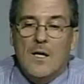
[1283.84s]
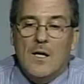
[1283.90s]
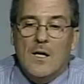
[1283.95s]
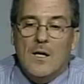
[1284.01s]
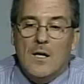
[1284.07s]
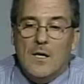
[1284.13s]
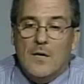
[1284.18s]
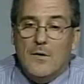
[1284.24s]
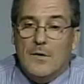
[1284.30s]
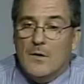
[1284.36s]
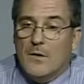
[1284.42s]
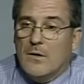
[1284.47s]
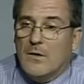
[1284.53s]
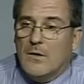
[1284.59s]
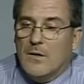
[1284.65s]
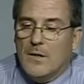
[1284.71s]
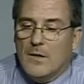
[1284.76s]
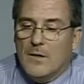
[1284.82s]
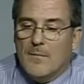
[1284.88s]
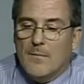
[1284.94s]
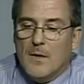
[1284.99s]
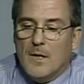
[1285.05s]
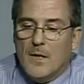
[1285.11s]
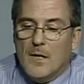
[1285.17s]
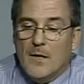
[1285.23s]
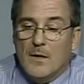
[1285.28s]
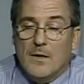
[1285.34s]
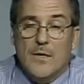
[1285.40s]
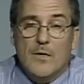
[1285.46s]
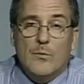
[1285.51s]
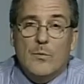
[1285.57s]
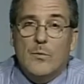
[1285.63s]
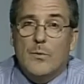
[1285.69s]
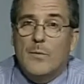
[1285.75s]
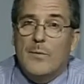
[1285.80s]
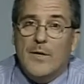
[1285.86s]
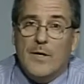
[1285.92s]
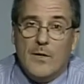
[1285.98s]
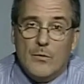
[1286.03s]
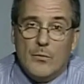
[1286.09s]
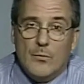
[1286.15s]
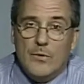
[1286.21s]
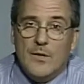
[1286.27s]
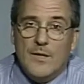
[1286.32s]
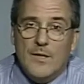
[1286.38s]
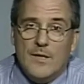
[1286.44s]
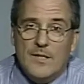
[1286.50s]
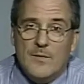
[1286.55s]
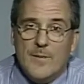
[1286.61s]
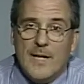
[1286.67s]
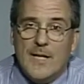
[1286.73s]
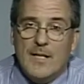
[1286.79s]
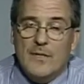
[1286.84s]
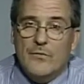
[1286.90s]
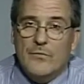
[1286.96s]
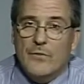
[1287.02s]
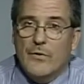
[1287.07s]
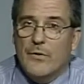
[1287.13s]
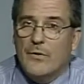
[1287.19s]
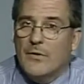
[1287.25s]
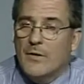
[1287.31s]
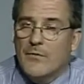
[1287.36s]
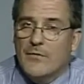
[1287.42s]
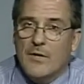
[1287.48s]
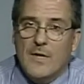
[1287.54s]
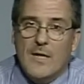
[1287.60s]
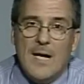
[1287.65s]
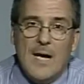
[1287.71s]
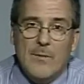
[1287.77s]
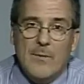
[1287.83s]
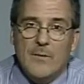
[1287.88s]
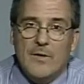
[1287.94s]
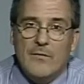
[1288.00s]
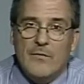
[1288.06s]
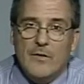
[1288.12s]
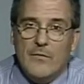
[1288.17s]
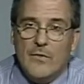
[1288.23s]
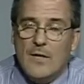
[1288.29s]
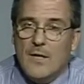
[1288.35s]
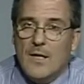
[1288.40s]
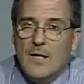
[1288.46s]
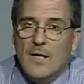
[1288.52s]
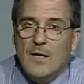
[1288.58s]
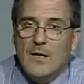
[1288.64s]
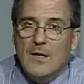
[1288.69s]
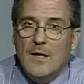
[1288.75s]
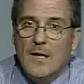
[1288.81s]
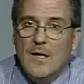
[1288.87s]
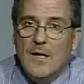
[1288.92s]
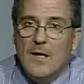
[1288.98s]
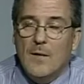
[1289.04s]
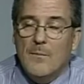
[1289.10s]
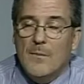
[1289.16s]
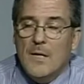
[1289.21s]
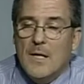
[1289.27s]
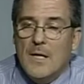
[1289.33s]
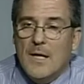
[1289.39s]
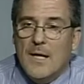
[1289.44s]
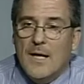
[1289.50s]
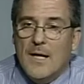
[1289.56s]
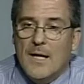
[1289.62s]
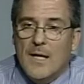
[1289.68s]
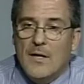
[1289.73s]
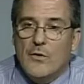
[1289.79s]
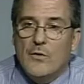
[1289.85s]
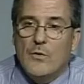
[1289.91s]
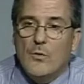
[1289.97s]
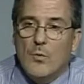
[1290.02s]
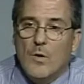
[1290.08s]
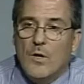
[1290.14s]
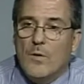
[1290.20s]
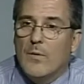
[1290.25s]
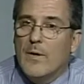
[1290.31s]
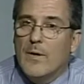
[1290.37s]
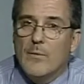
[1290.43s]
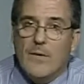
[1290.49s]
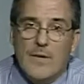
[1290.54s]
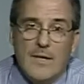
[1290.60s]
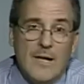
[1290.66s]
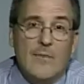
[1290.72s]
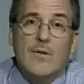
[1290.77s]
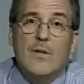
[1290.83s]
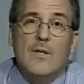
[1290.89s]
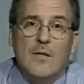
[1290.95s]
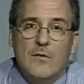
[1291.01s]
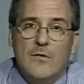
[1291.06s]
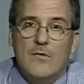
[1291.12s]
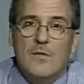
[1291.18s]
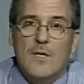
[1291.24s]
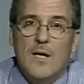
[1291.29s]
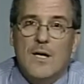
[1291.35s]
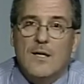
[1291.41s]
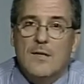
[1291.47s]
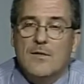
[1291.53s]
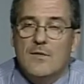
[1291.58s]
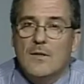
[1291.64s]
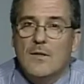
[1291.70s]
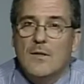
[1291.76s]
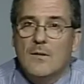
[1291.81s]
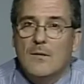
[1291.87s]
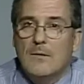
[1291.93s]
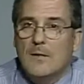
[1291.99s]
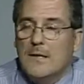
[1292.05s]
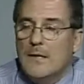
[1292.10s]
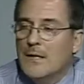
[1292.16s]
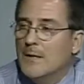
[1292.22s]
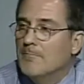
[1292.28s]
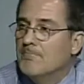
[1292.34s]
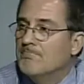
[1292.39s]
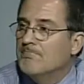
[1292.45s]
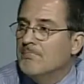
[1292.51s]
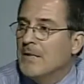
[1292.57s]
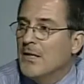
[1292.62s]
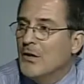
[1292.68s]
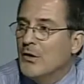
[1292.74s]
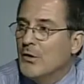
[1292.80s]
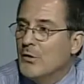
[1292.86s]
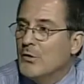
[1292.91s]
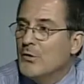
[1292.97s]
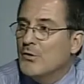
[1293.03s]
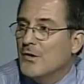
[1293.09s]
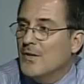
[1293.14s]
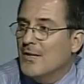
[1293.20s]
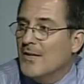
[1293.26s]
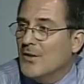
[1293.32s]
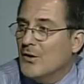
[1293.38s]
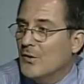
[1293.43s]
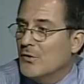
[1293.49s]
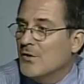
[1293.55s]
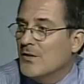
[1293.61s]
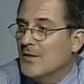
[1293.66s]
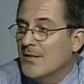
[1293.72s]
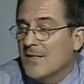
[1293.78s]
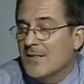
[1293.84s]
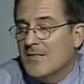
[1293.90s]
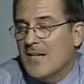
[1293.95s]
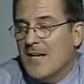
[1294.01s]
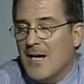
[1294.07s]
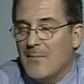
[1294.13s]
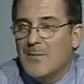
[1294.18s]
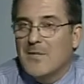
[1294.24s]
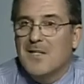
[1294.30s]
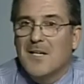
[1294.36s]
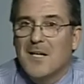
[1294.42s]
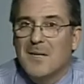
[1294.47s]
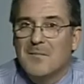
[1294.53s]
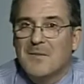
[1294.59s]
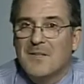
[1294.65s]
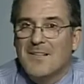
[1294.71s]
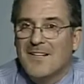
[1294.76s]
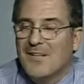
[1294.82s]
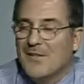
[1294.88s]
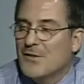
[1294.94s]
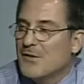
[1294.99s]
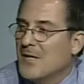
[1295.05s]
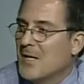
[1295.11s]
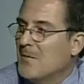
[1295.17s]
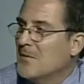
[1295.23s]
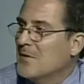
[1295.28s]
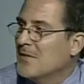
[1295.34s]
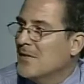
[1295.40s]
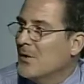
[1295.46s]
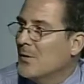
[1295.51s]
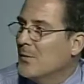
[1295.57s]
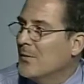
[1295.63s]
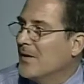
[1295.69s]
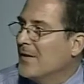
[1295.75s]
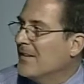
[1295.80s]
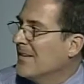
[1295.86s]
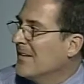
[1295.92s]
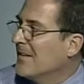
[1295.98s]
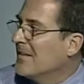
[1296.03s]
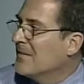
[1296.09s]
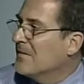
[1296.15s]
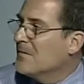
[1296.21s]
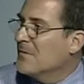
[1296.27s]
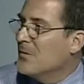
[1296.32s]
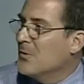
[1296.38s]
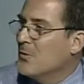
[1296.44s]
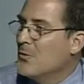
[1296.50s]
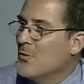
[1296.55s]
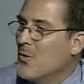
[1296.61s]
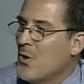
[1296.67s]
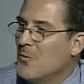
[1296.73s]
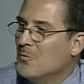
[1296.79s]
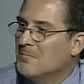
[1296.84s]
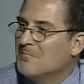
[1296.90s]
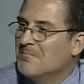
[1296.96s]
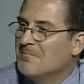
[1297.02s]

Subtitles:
the lender will prepare a really nice package for you, give you a copy of everything, and you'll walk away with everything you signed. So, usually at closing, it's a happy time. It's time to celebrate your new home.